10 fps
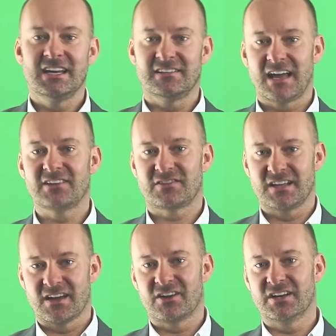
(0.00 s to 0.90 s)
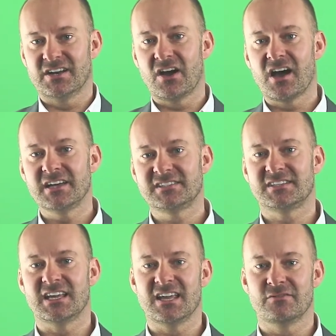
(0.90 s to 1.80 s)
is actually on a nice
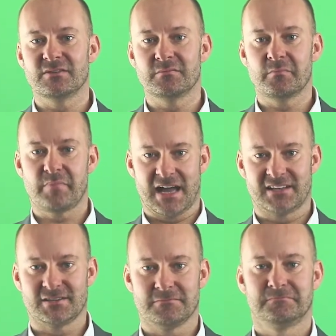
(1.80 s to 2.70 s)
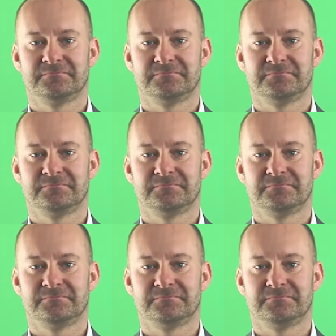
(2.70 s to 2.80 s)
even pattern.